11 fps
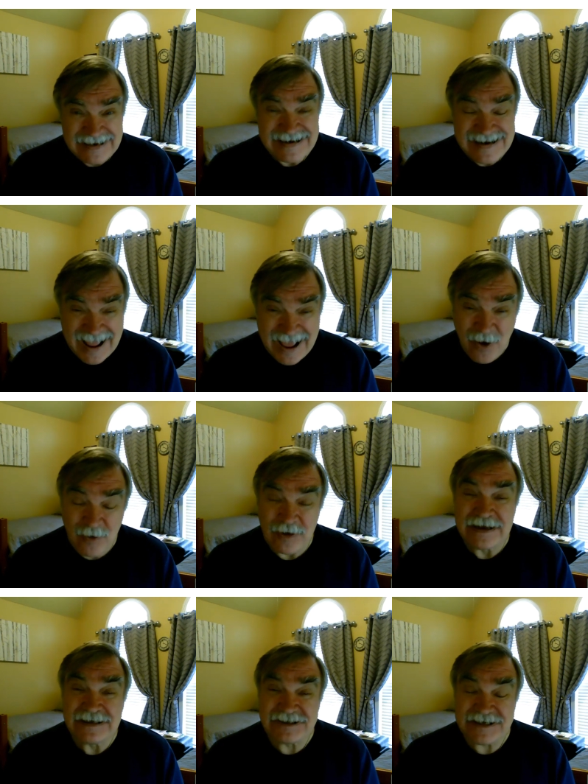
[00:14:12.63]
Now,
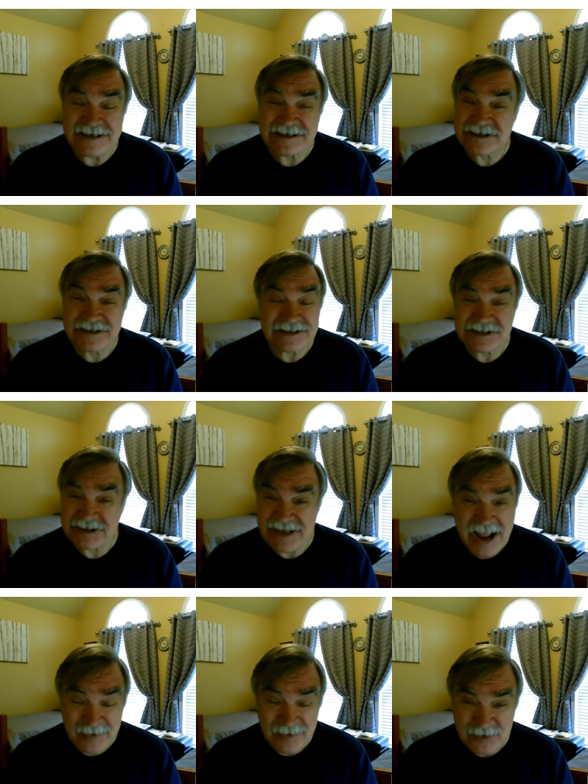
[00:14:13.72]
Jesus didn't
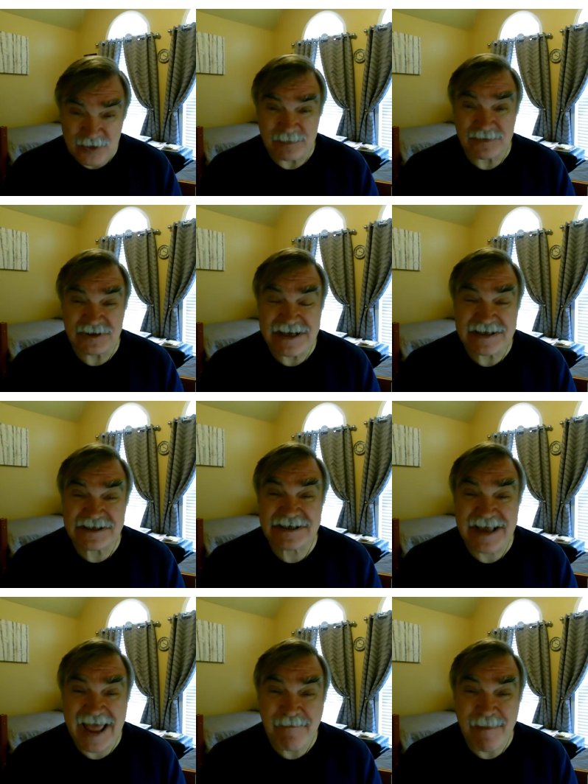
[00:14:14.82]
stay in the tomb. Jesus
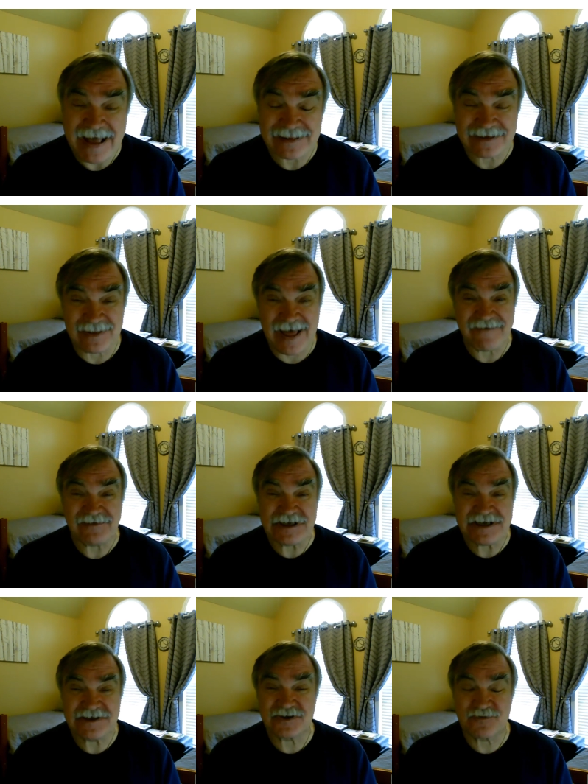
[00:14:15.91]
came back to life.
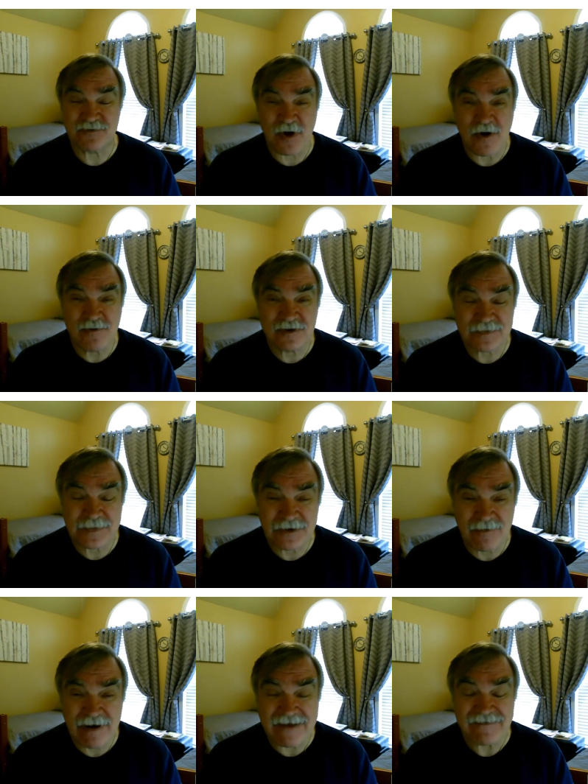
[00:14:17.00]
Jesus rose from the
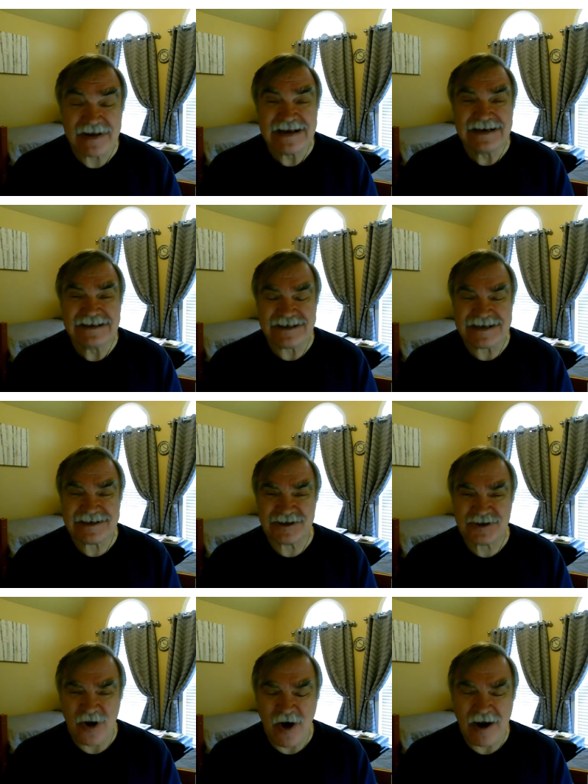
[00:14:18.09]
grave. Jesus
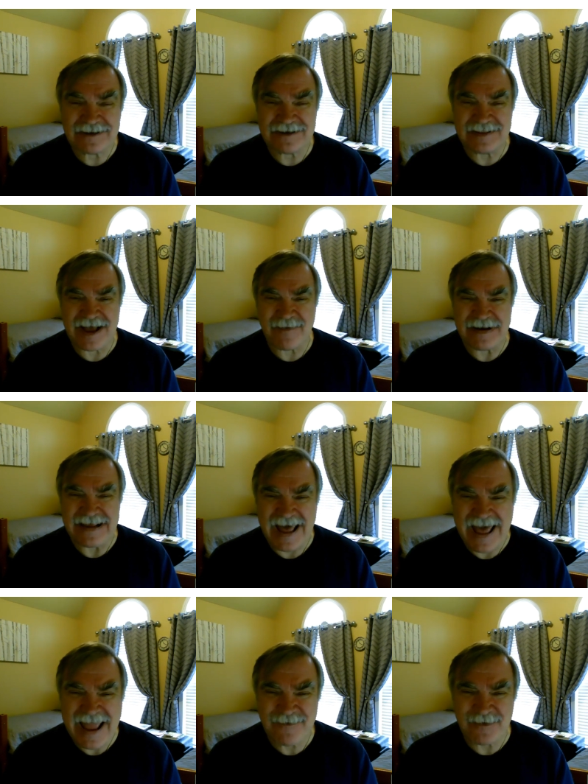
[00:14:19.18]
talked to them and he
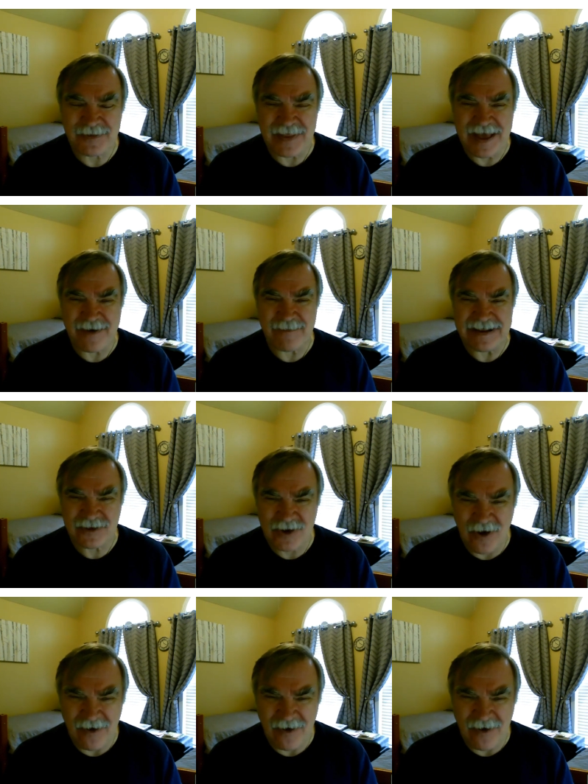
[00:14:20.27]
ate with them and he